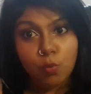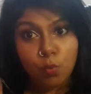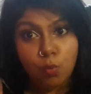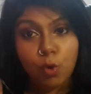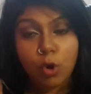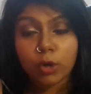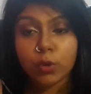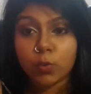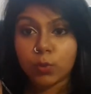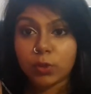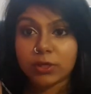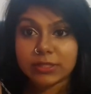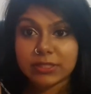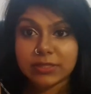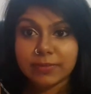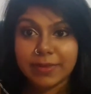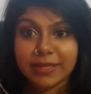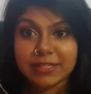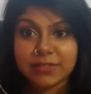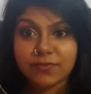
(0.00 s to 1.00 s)
what
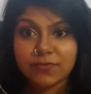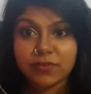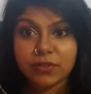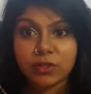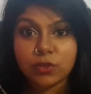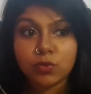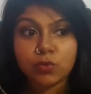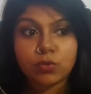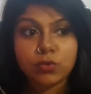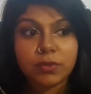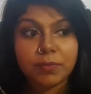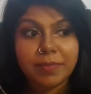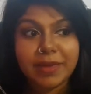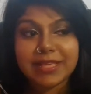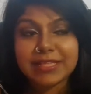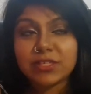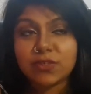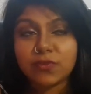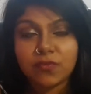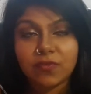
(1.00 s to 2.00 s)
works the best for you, the
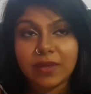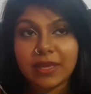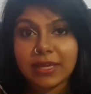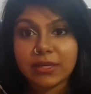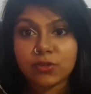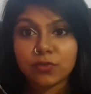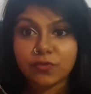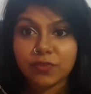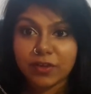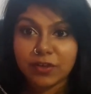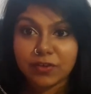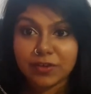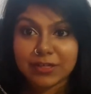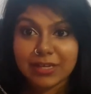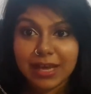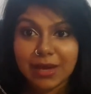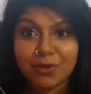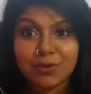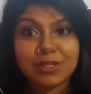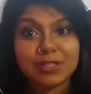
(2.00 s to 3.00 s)
best way to figure
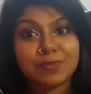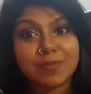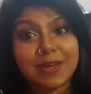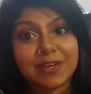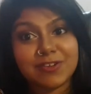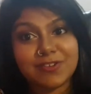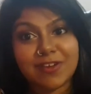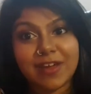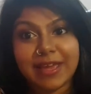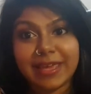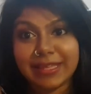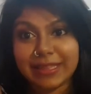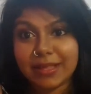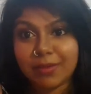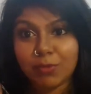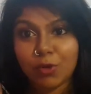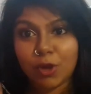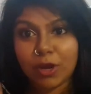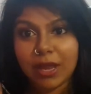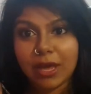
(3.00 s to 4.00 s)
it out is by trying
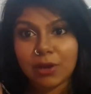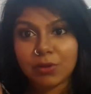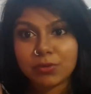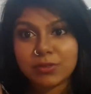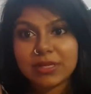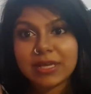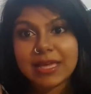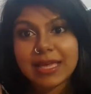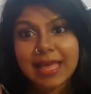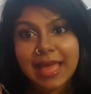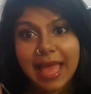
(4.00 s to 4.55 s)
them all out